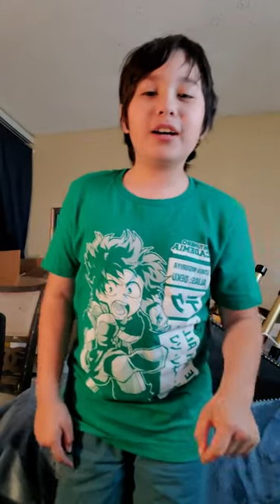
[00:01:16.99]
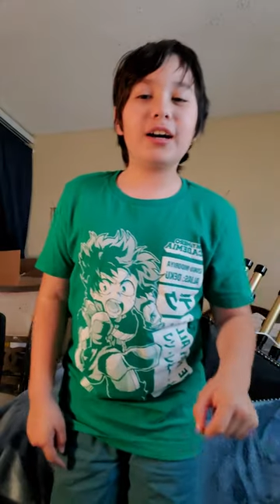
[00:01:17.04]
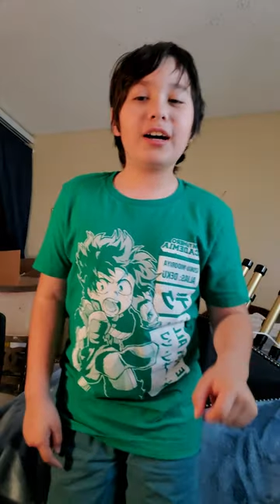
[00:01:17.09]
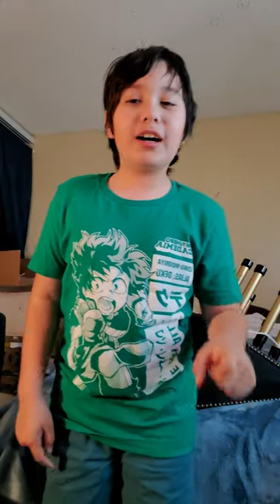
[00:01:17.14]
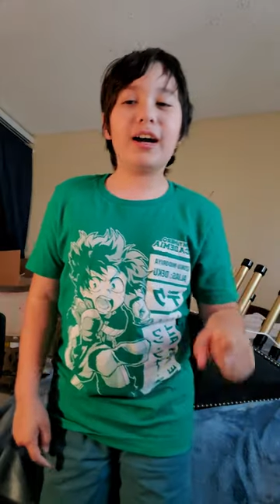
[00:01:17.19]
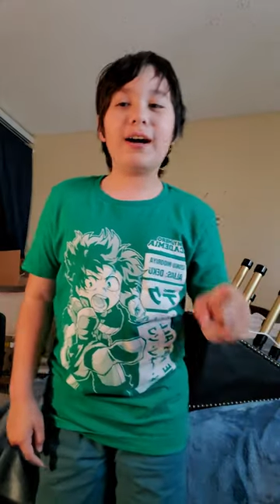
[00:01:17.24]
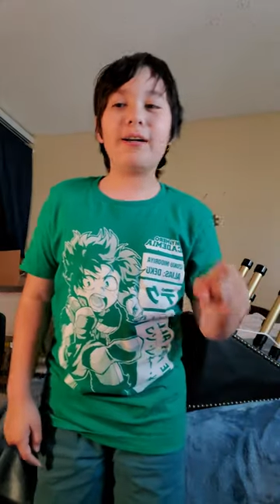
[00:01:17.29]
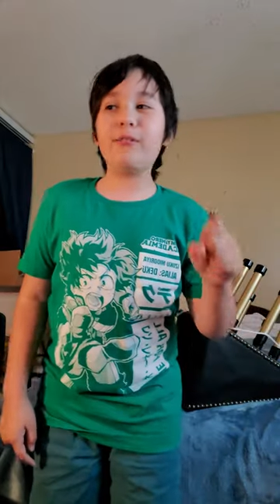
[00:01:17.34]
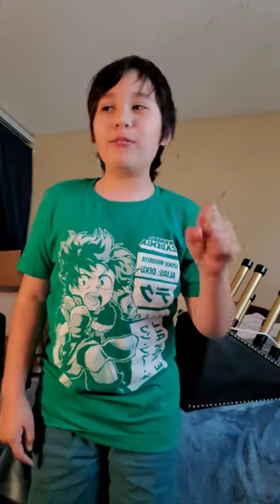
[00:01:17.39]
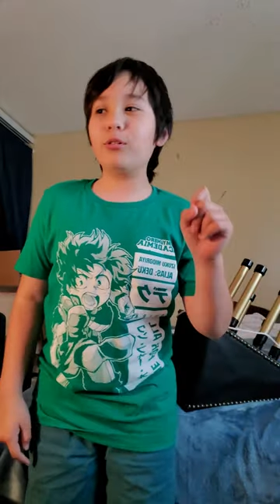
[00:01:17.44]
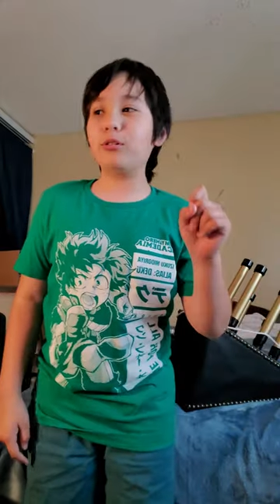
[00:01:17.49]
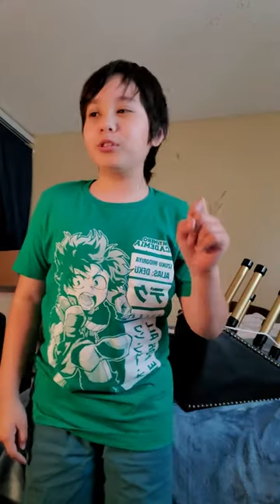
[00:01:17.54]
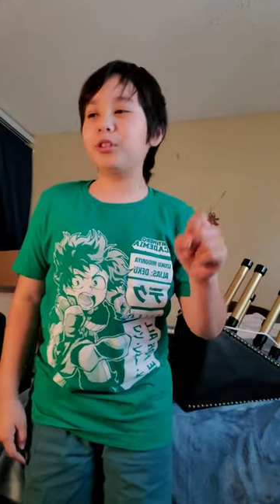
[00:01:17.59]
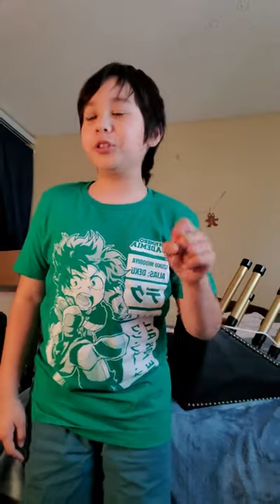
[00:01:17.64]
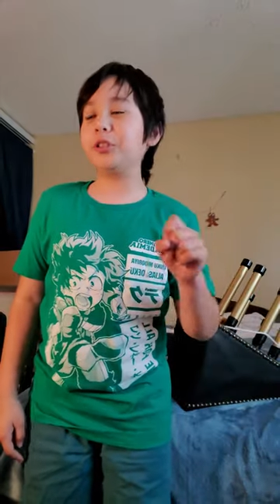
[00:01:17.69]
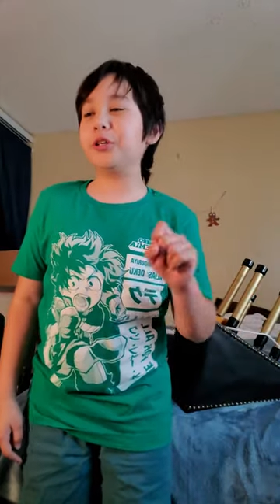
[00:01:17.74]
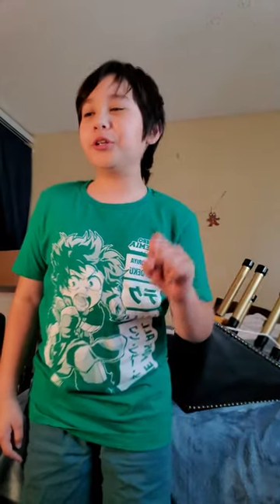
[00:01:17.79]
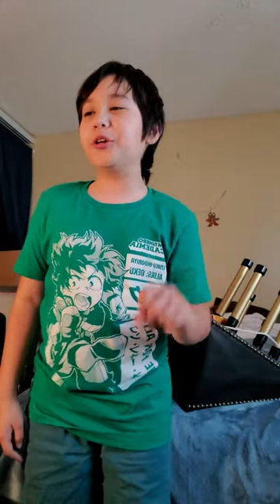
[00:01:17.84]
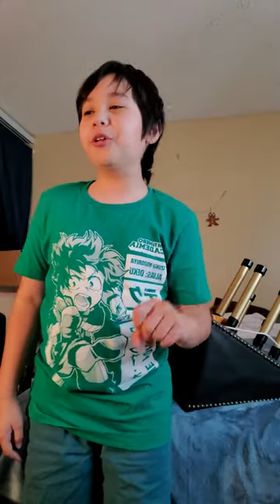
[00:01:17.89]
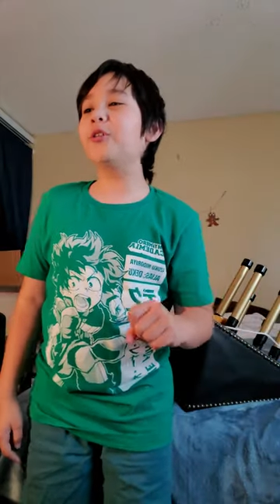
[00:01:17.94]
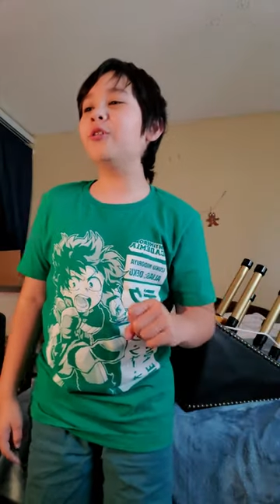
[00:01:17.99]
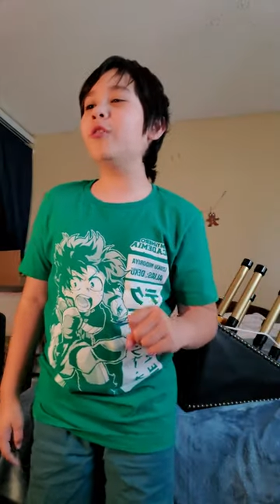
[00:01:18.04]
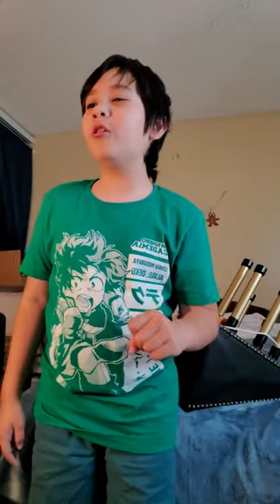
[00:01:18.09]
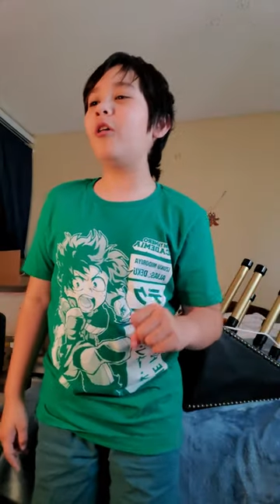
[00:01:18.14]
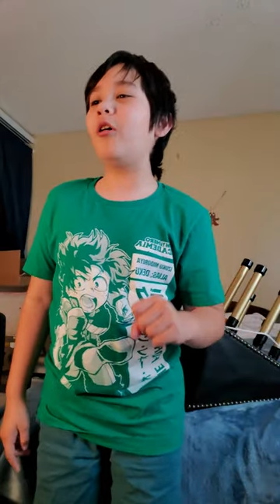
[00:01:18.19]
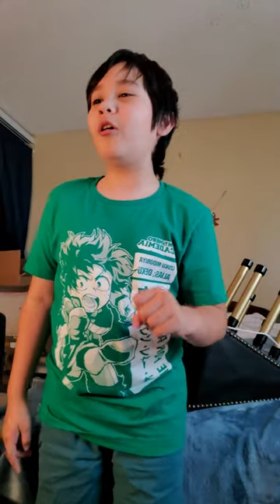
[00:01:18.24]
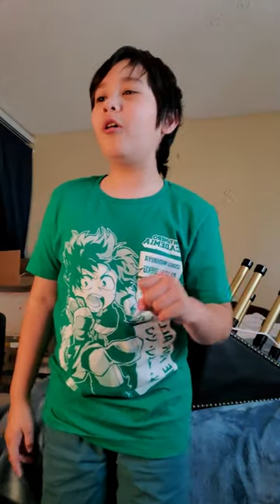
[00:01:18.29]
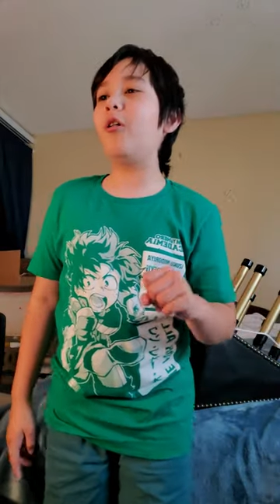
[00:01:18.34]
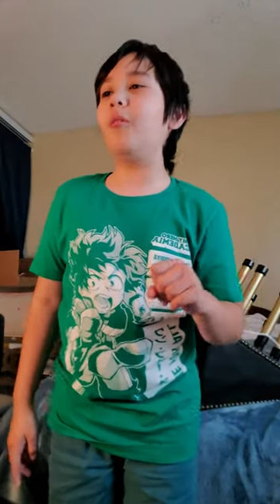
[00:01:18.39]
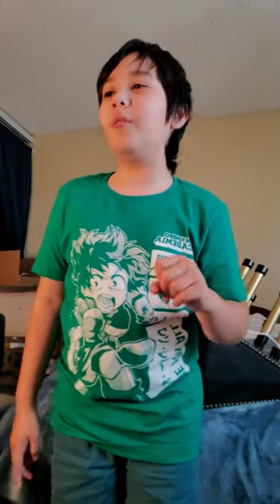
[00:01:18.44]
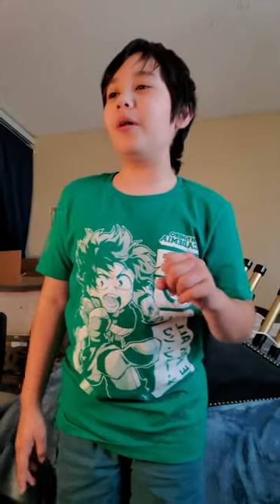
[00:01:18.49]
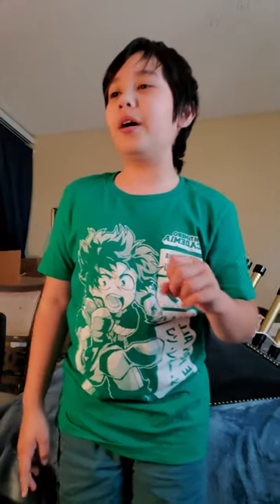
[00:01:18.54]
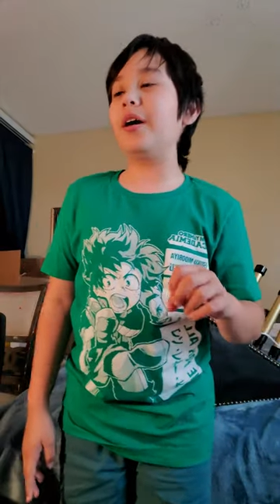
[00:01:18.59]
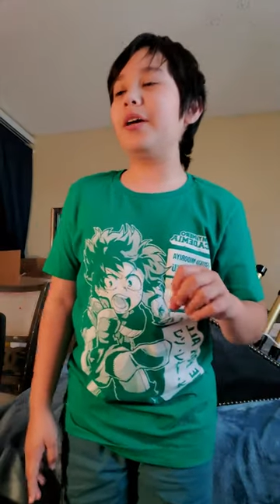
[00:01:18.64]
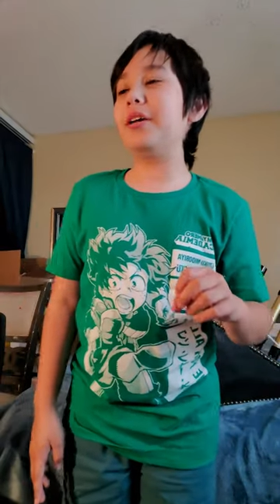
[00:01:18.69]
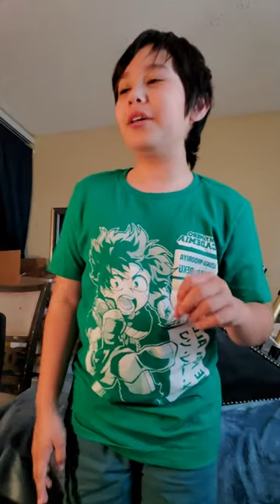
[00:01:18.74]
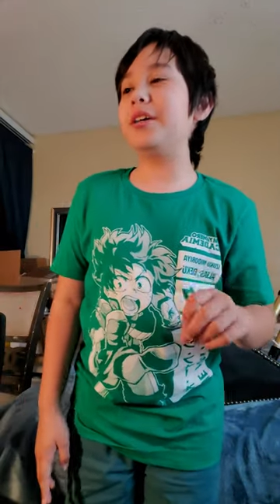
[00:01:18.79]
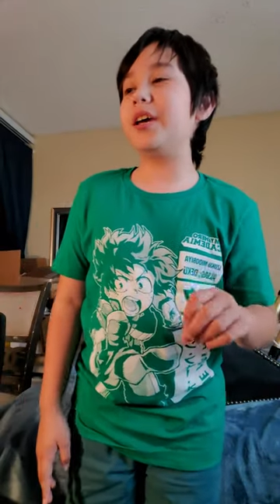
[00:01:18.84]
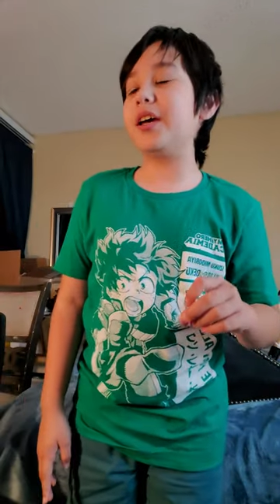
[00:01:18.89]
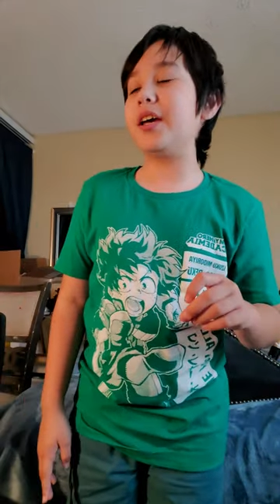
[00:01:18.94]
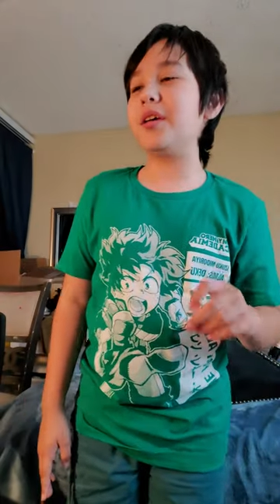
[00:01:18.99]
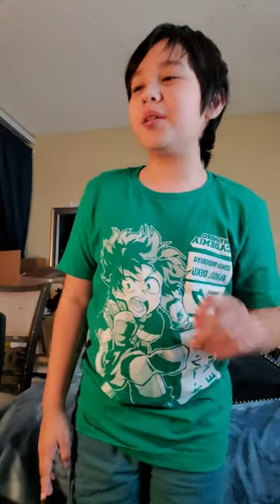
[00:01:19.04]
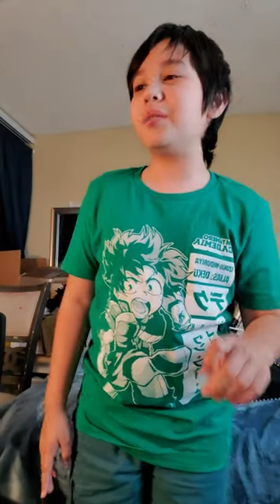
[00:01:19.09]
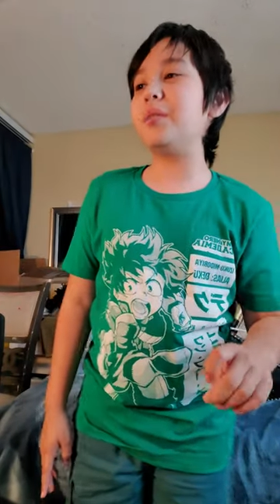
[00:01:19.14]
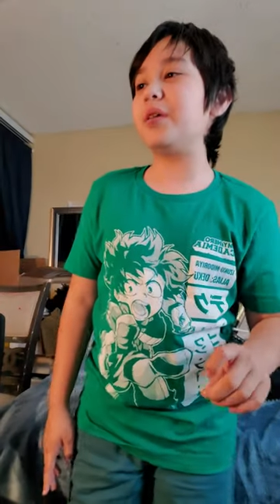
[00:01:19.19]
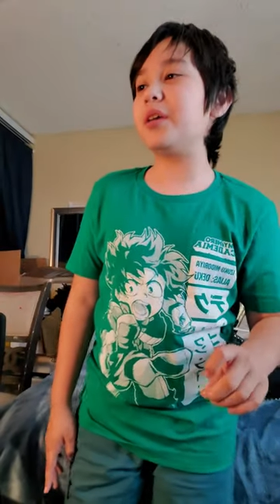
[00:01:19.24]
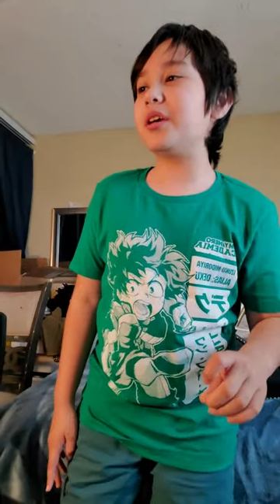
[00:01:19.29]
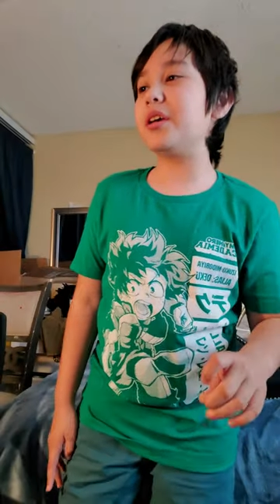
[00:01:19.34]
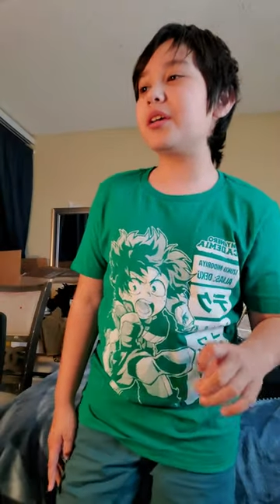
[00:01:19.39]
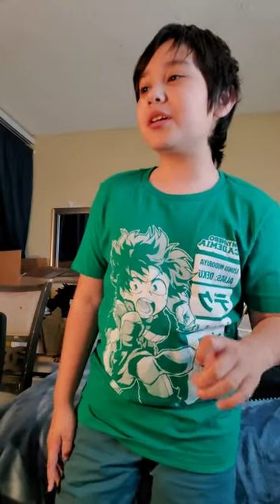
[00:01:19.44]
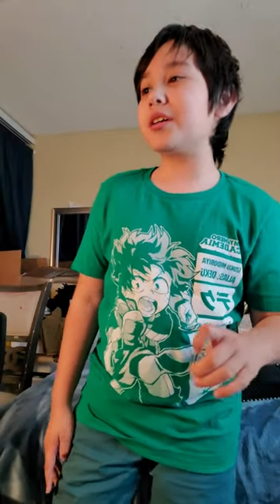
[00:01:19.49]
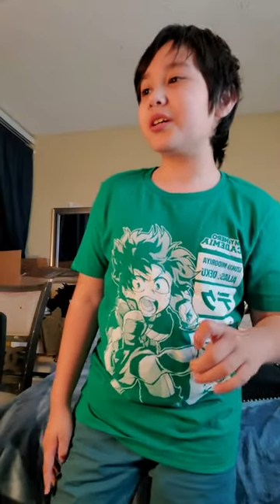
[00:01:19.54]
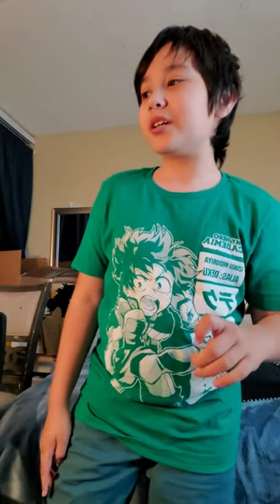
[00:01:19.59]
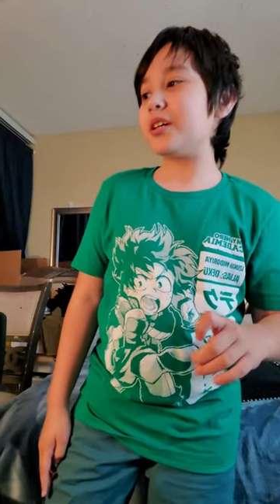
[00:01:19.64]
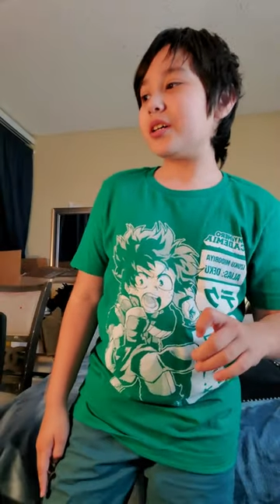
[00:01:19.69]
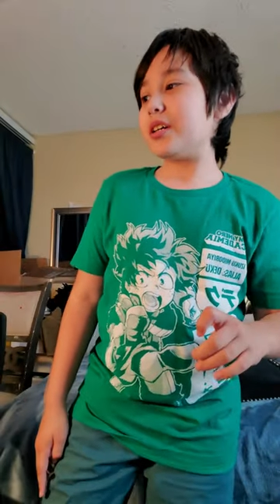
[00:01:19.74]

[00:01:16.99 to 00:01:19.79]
I will show you all my gaming